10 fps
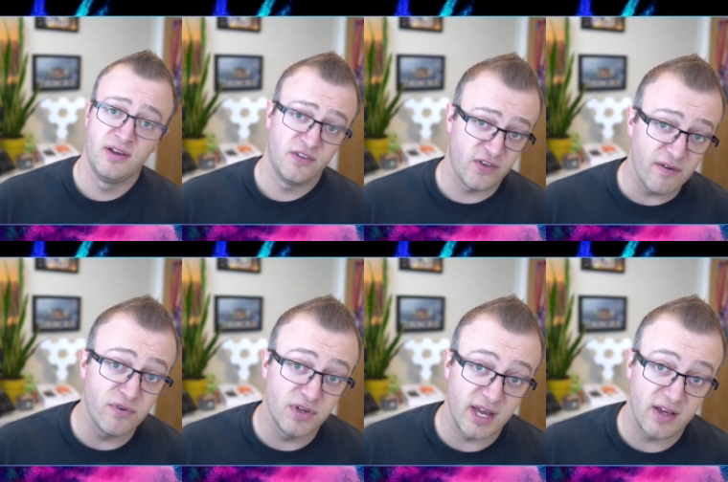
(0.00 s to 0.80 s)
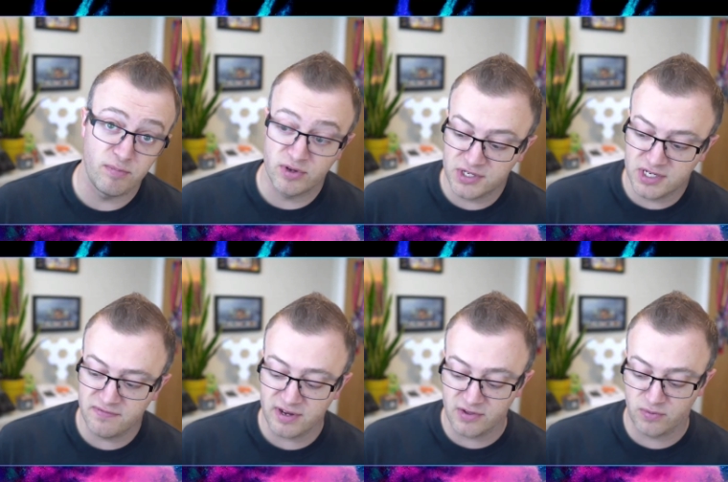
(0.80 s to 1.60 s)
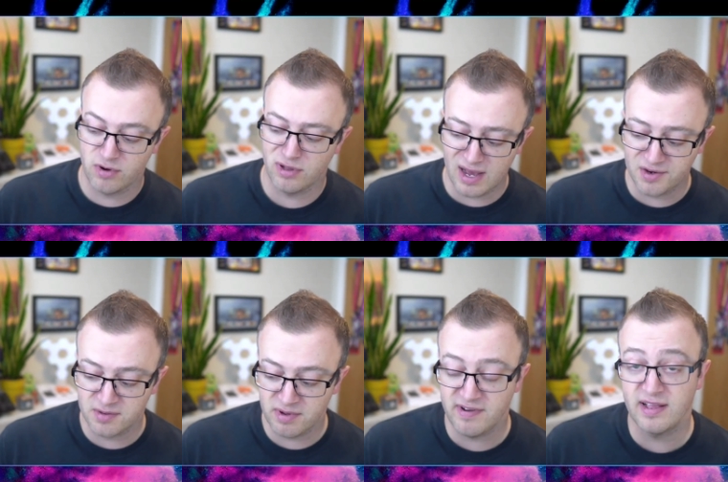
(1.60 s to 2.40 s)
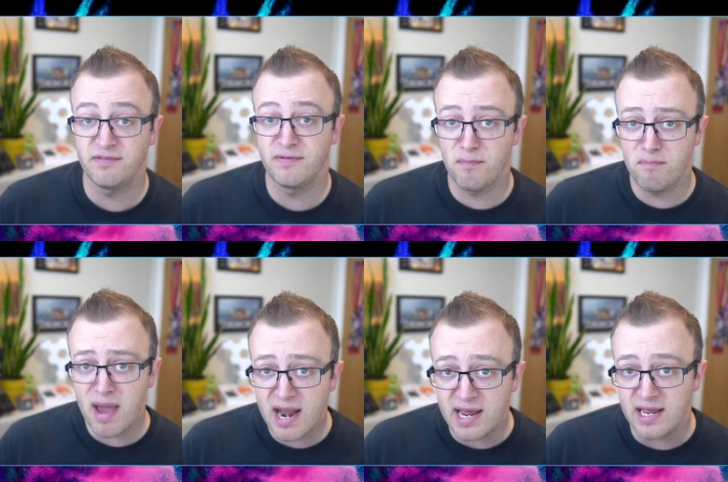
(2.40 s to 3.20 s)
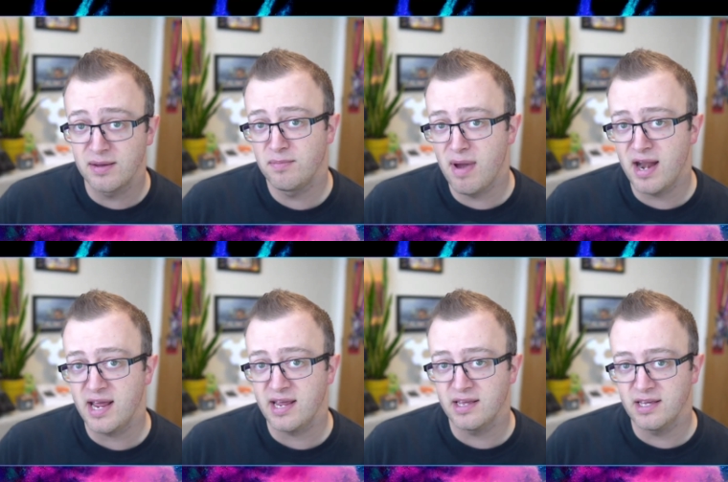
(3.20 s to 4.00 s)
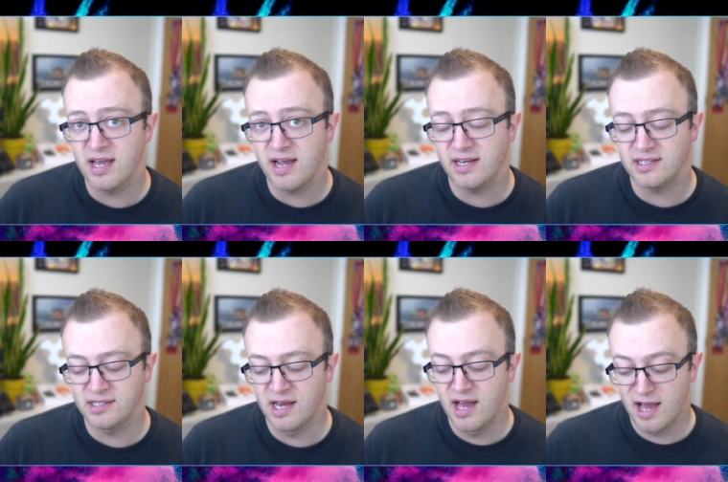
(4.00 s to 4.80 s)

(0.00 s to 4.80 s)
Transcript: several years, but certificates were allowed to be valid for many, many years.